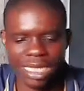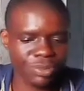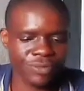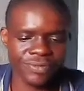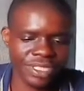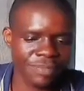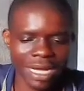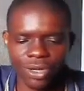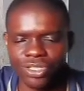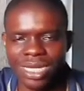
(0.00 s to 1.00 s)
chemistry, physics,
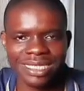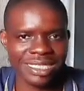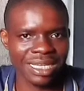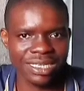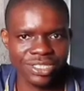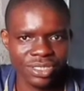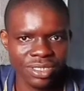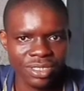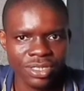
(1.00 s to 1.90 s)
biology, and English.